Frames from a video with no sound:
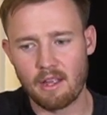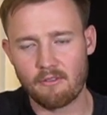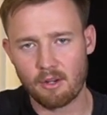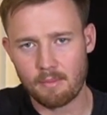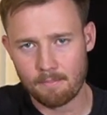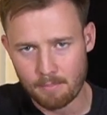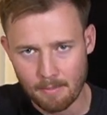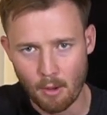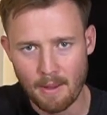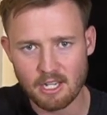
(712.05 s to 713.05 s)
they've got a
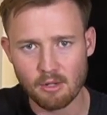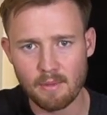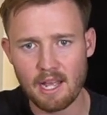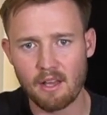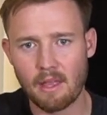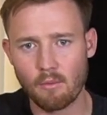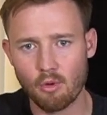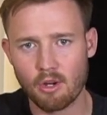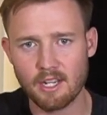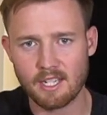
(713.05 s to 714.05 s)
bit of momentum now and they
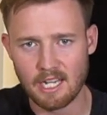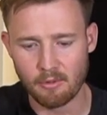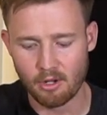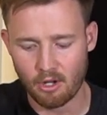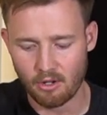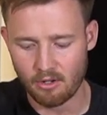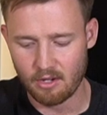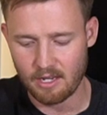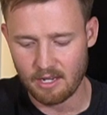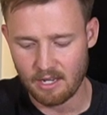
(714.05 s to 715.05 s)
will continue it on
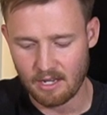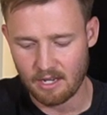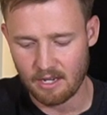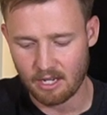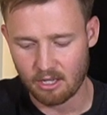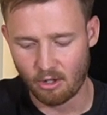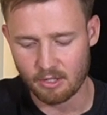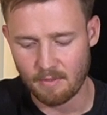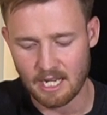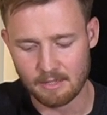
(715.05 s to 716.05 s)
in a
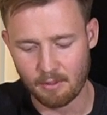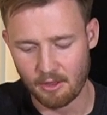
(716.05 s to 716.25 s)
close match.